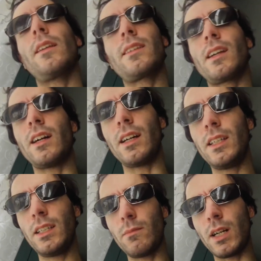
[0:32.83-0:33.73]

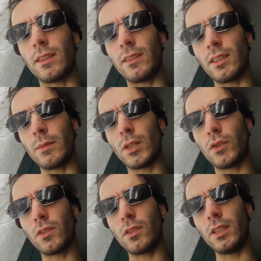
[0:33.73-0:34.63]
sky, but
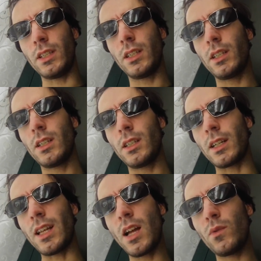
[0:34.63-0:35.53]
mostly
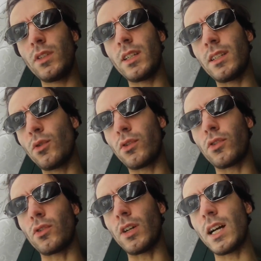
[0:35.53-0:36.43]
cloudy, and
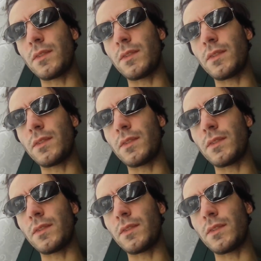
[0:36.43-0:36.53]
also